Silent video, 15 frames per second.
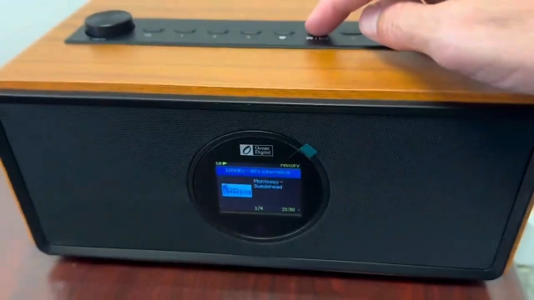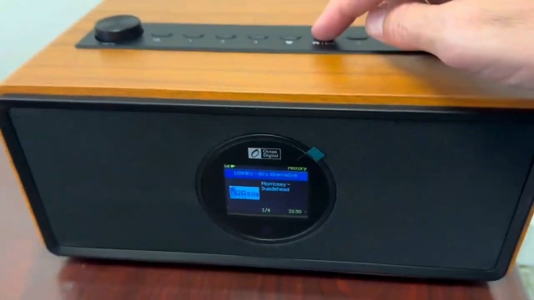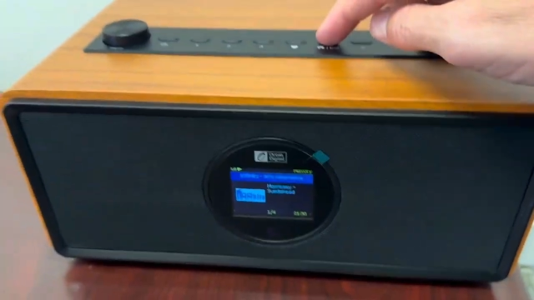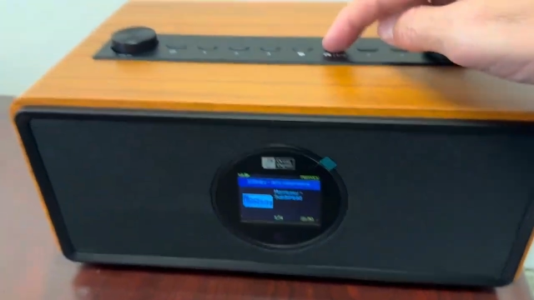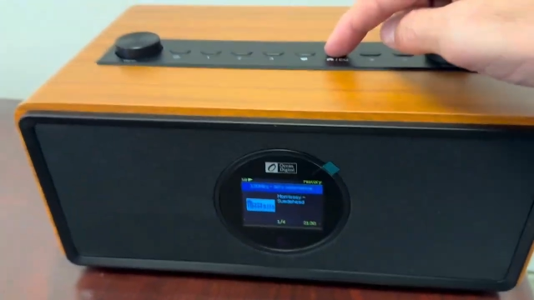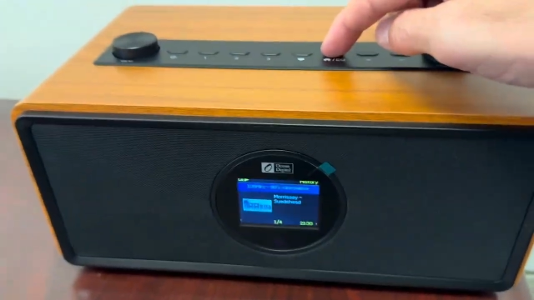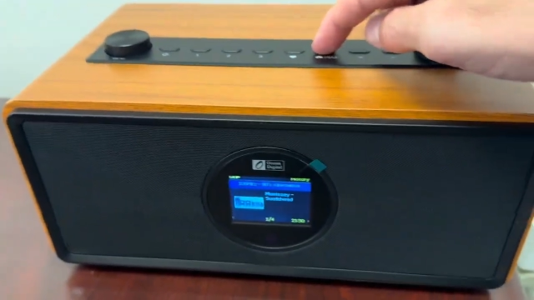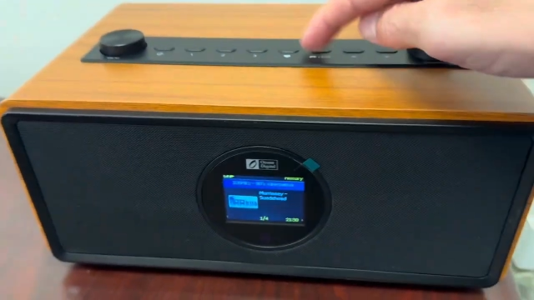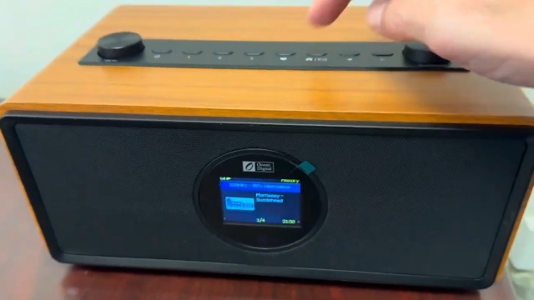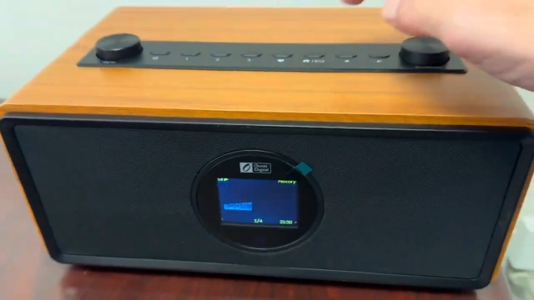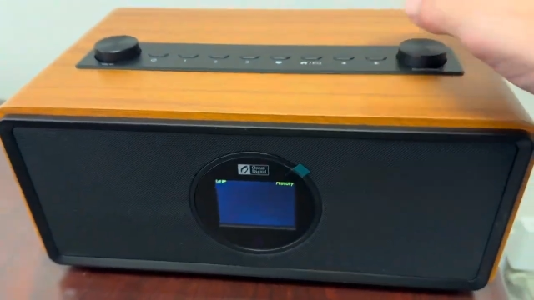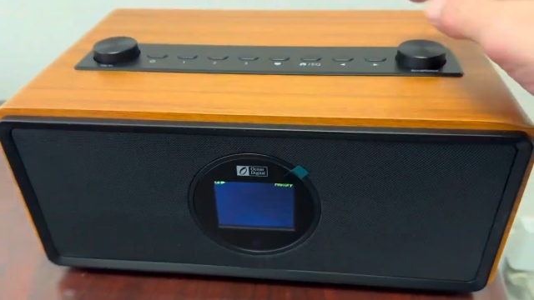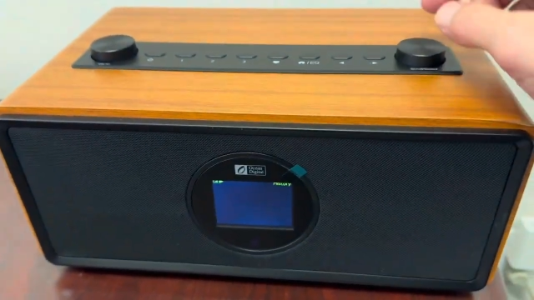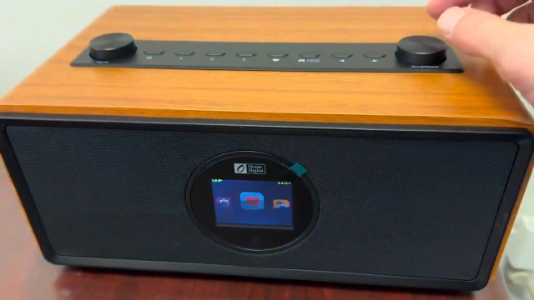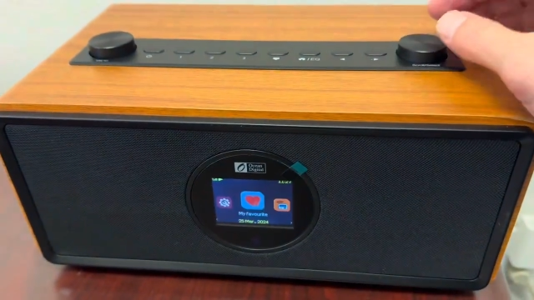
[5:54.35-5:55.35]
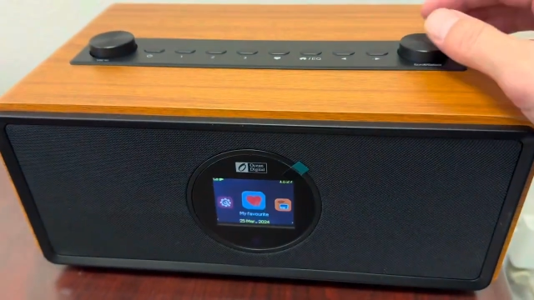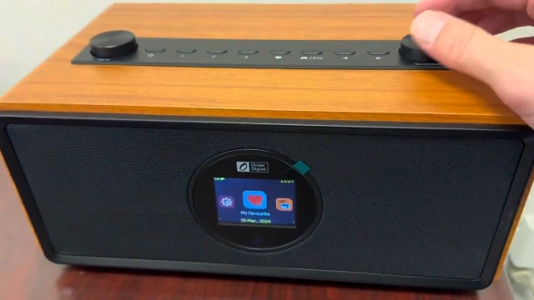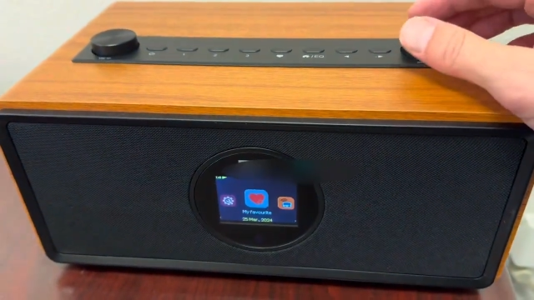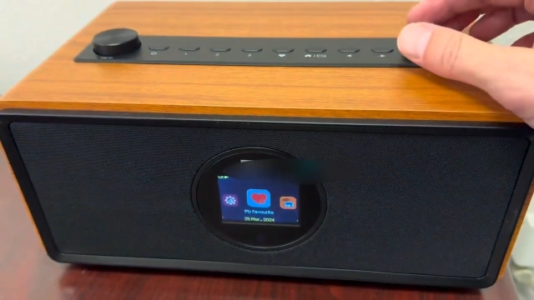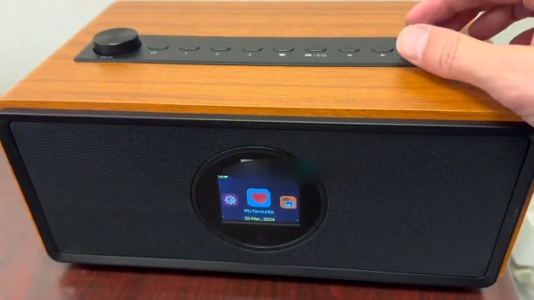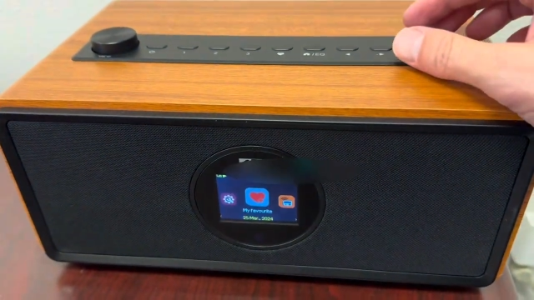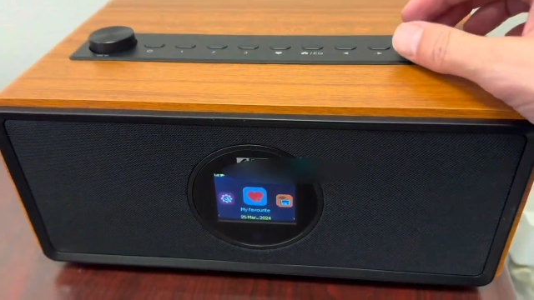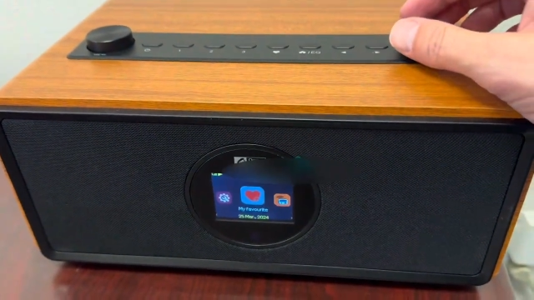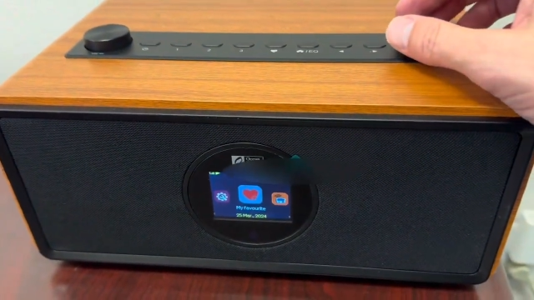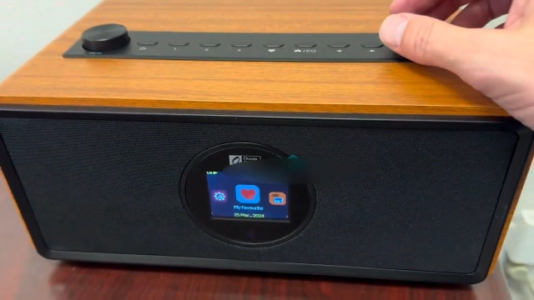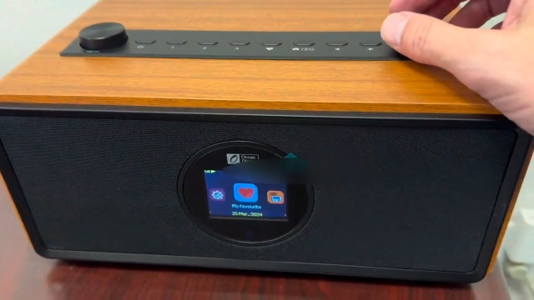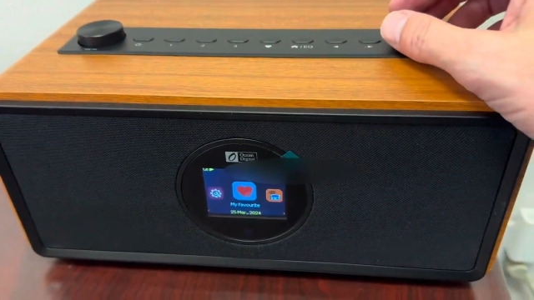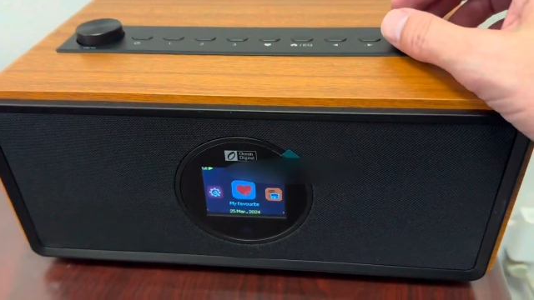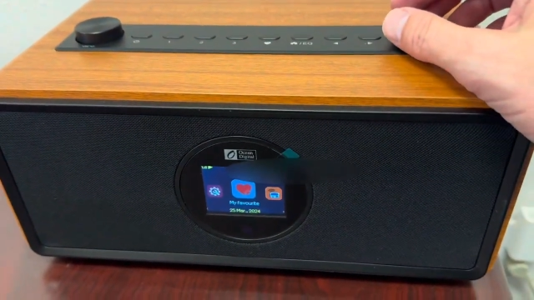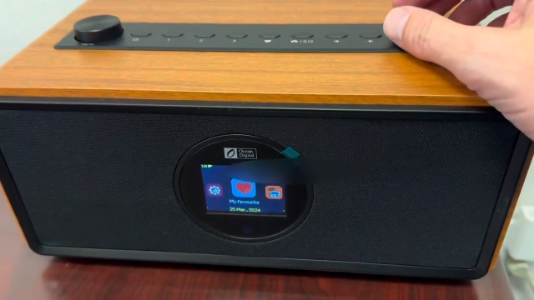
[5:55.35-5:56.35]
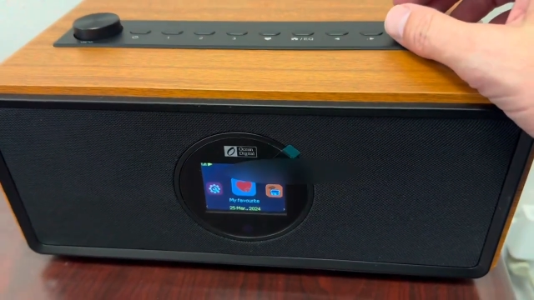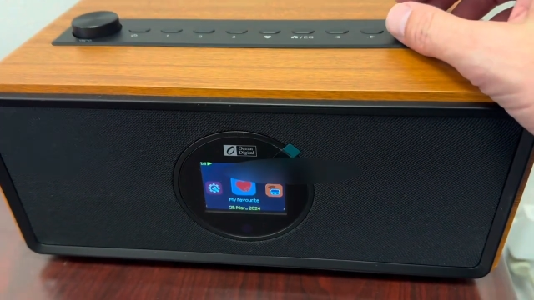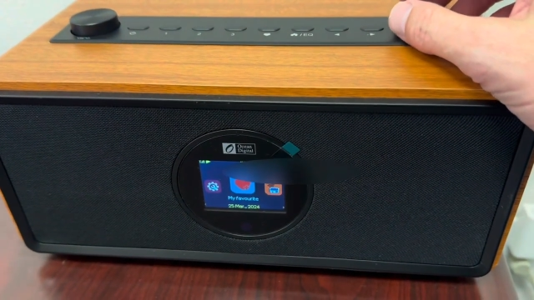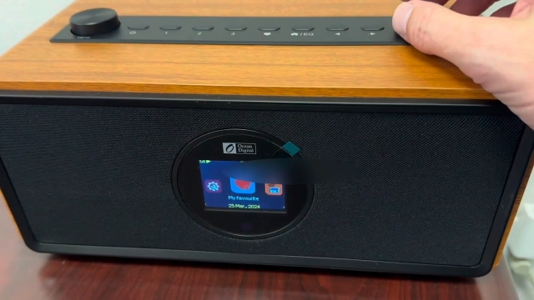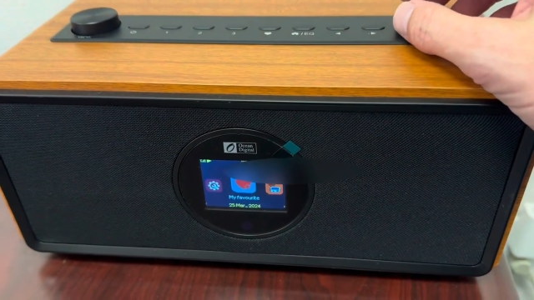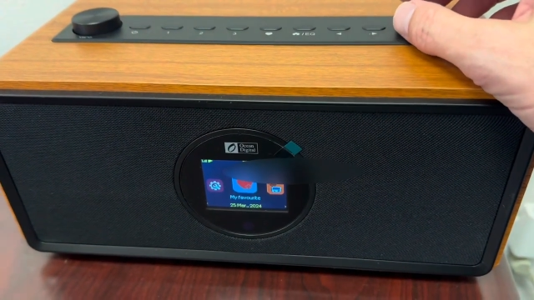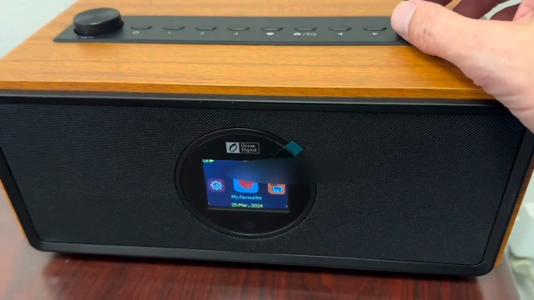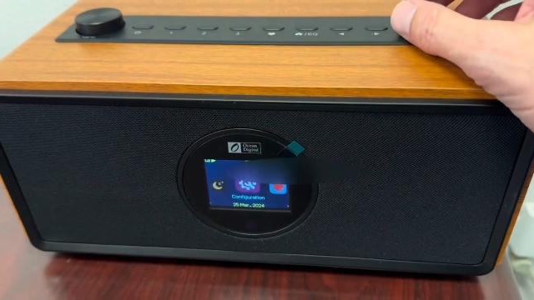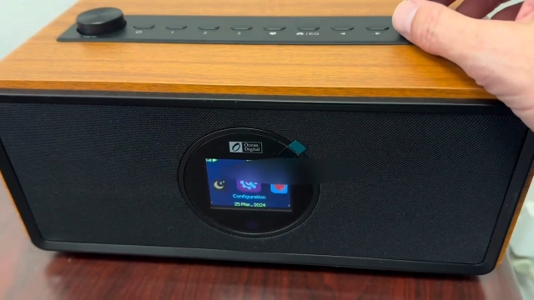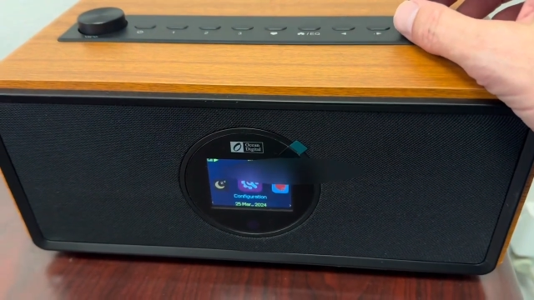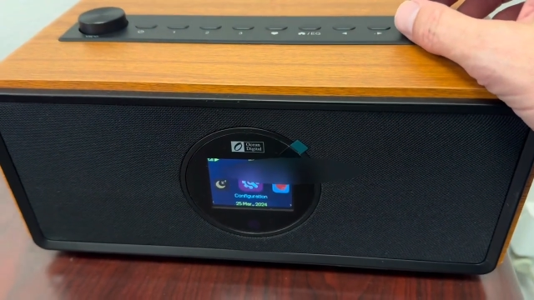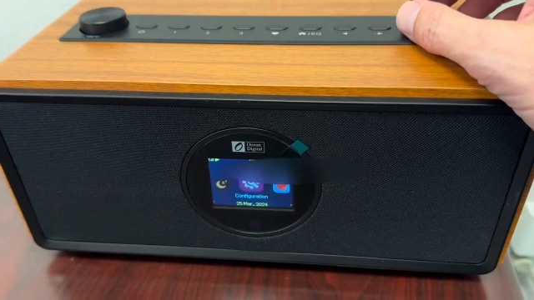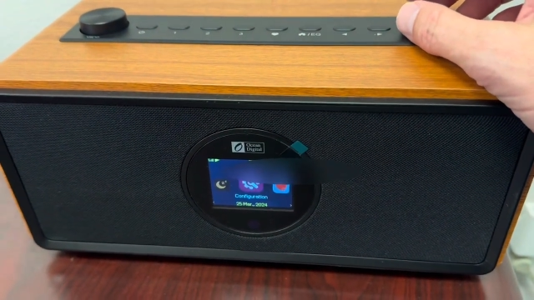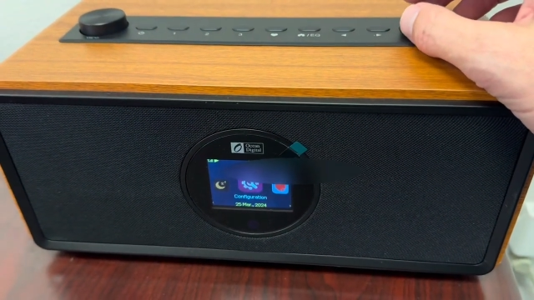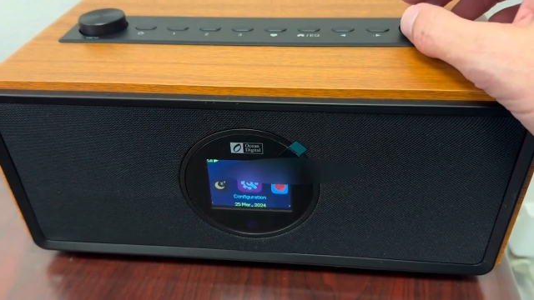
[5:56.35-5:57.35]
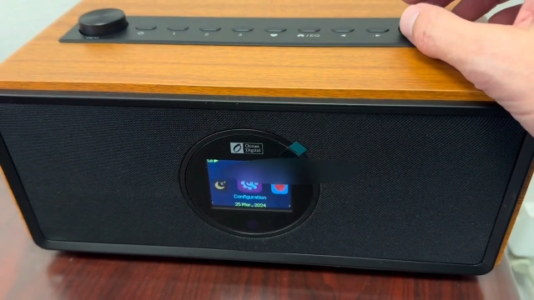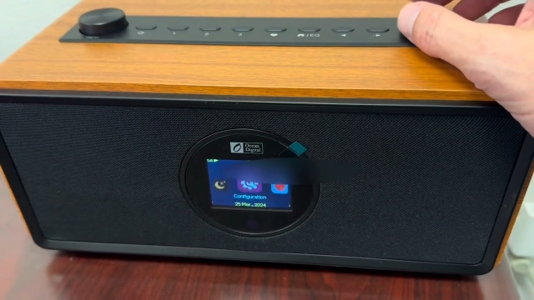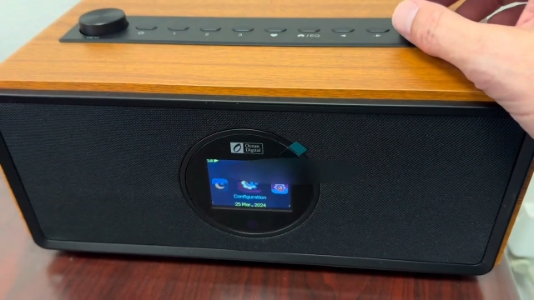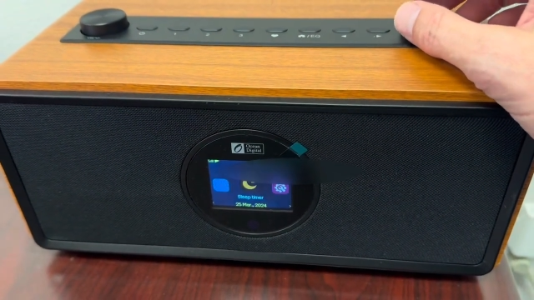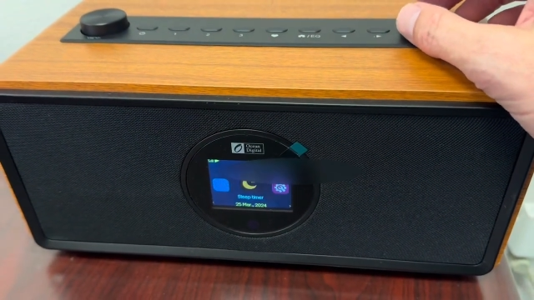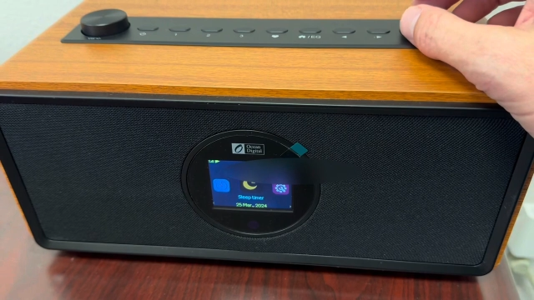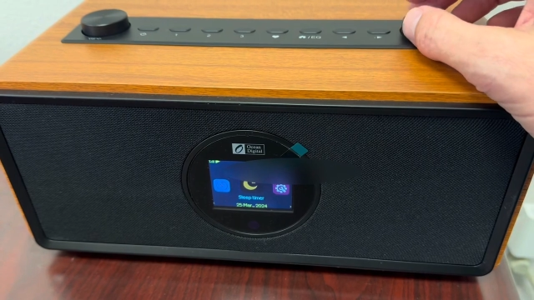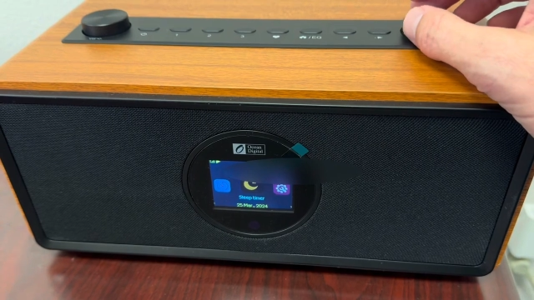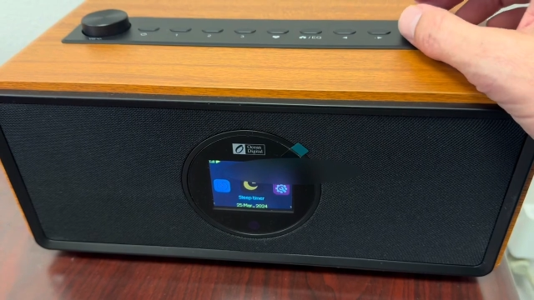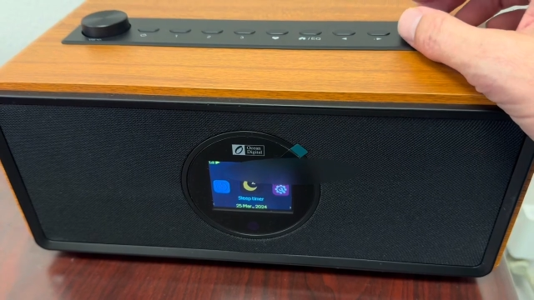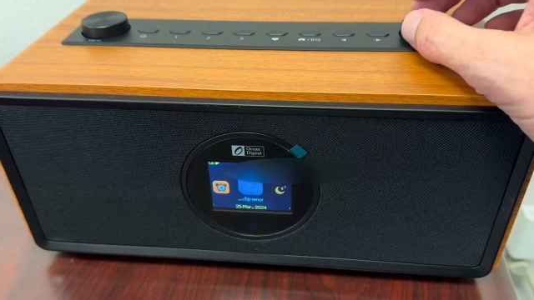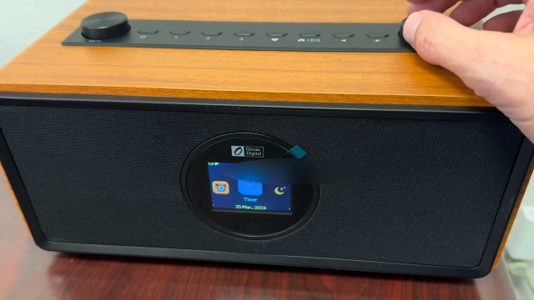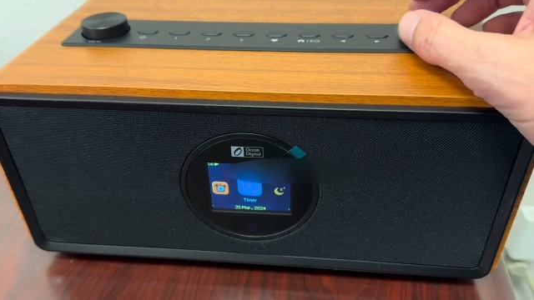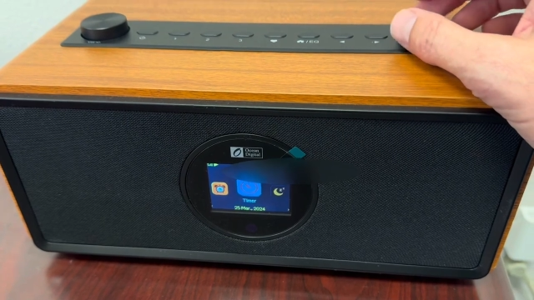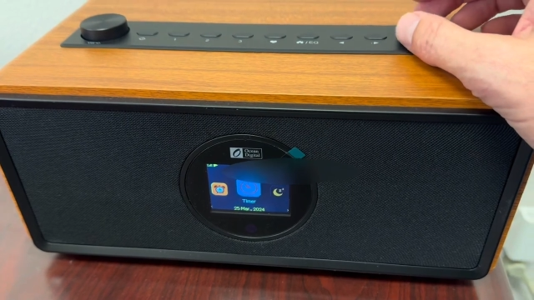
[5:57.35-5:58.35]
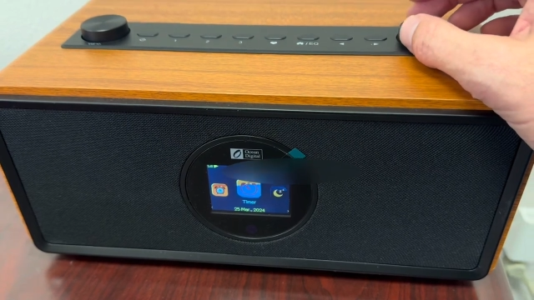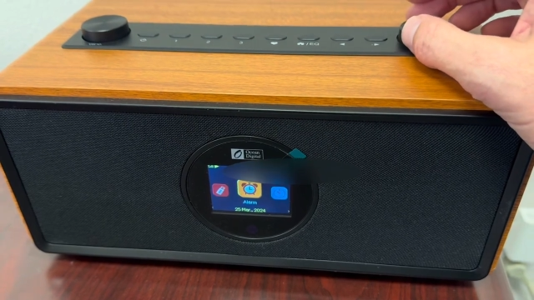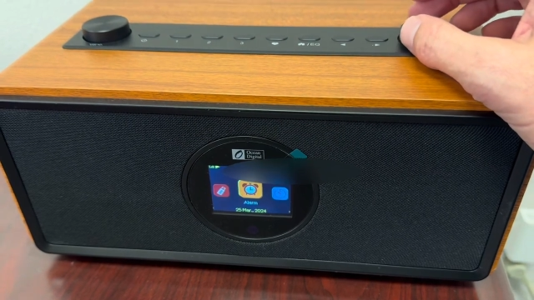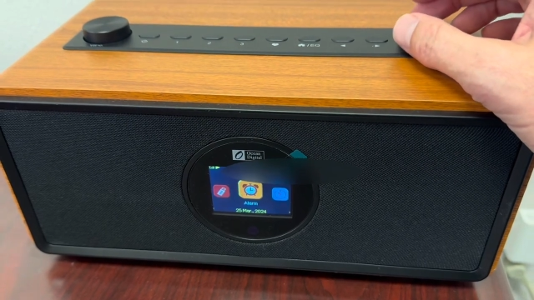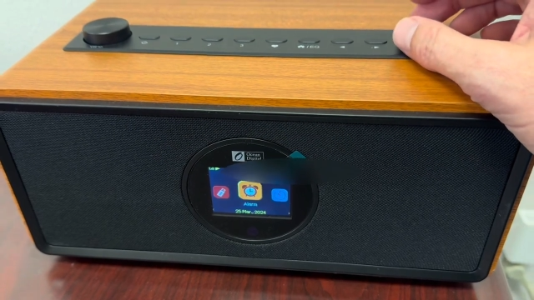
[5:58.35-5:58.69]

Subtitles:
No face is visible, so there are no lips to read.